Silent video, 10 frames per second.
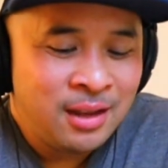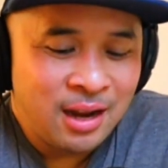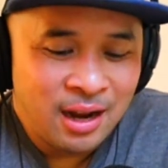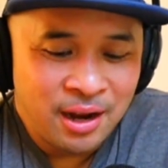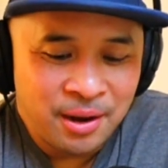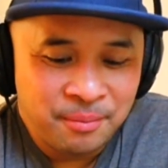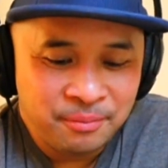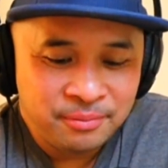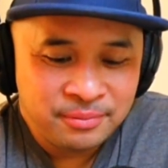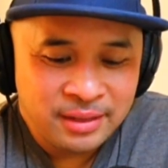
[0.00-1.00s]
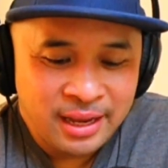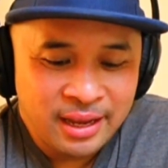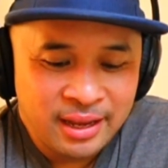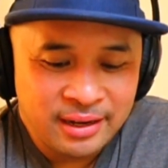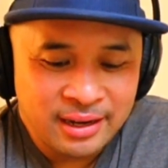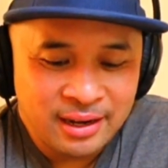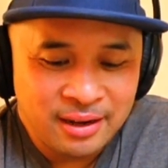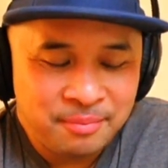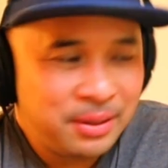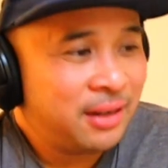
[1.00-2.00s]

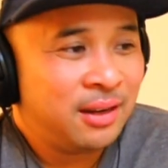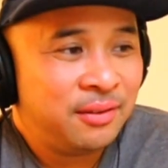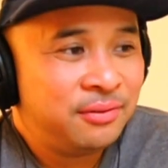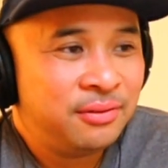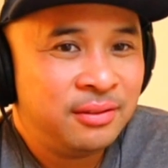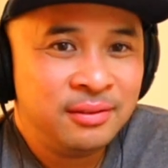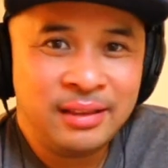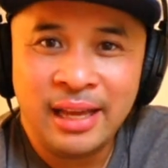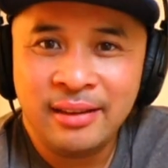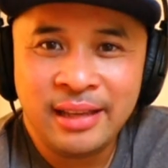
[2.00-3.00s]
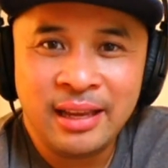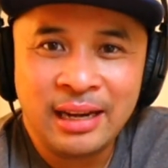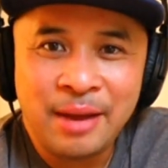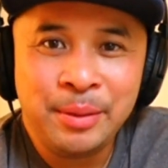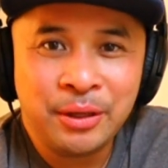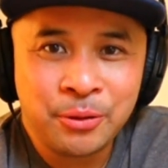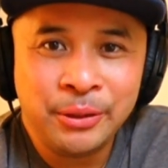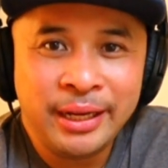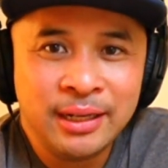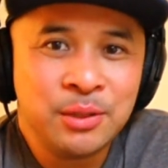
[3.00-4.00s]
But I love that they allow me to
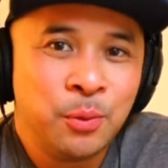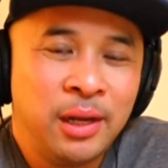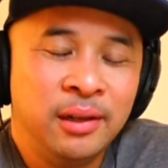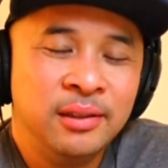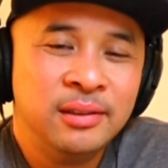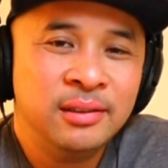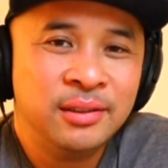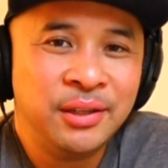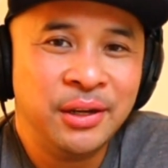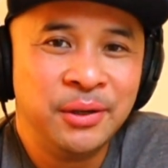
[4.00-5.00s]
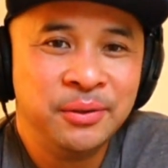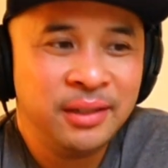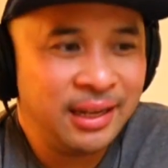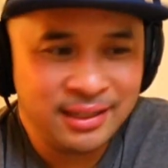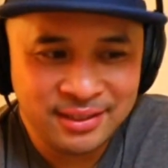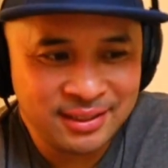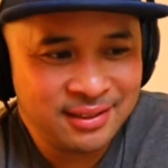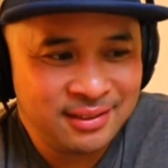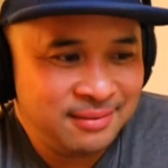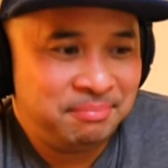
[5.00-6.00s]
create as well, you know, and it's
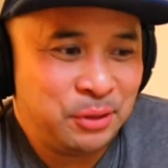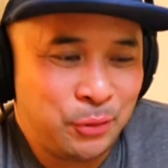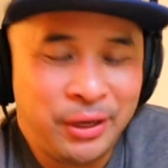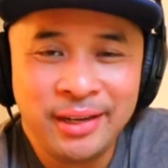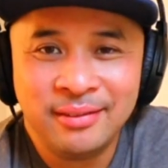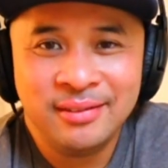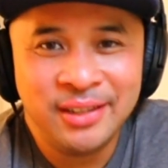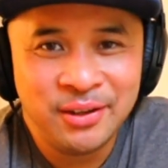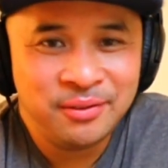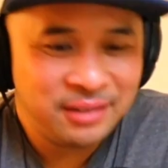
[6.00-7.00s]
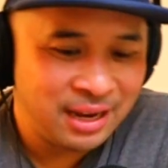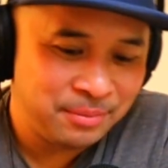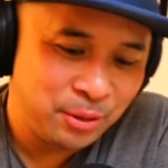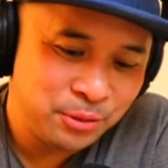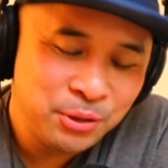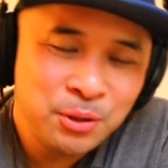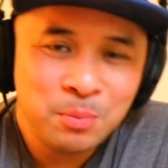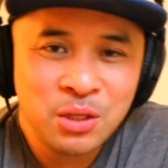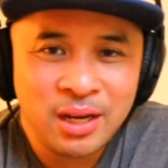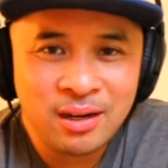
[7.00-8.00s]
great. You know, I have my own
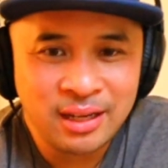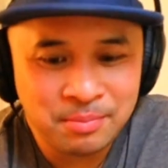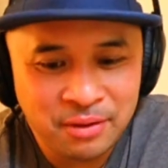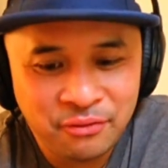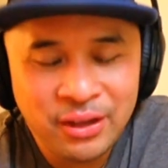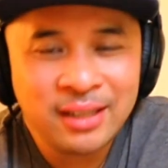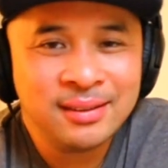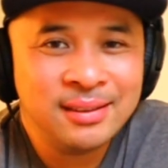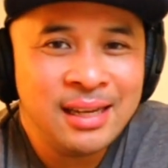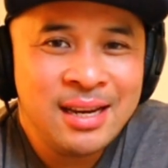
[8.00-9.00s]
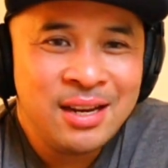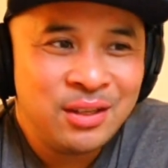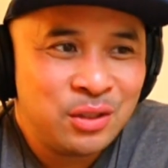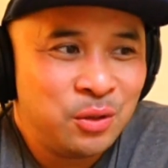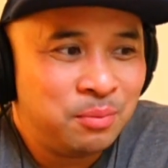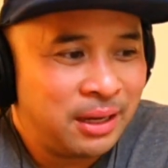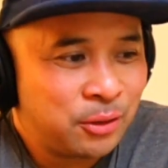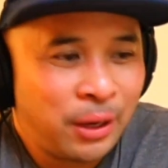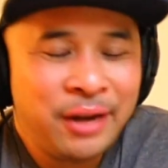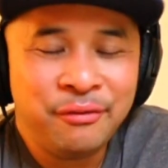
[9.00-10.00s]
YouTube channel. I get my fix to my
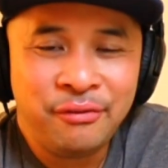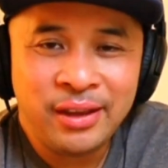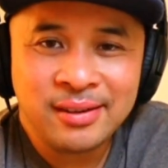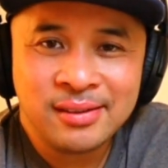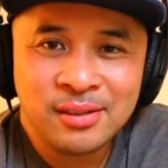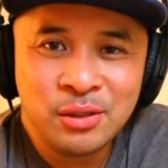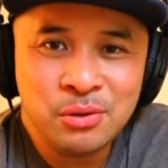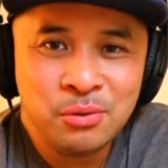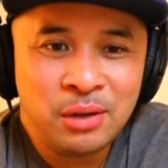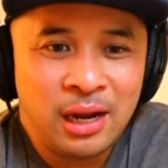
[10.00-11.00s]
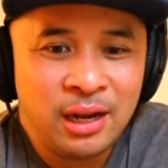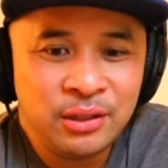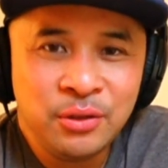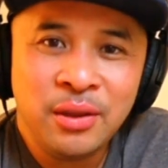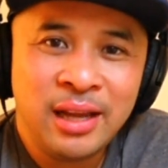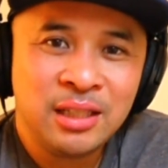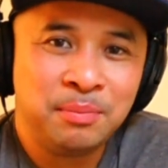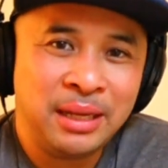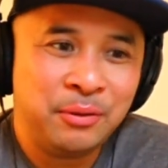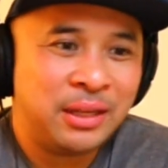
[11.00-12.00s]
creative fix to do that, to
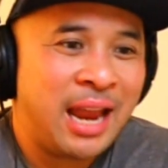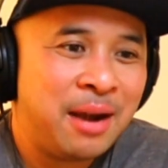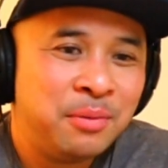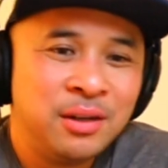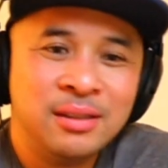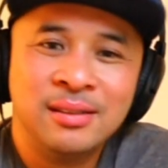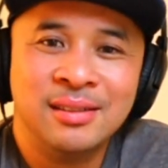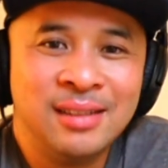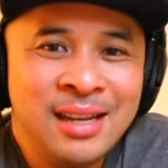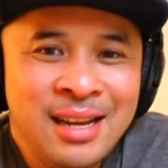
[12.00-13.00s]
play with cameras and,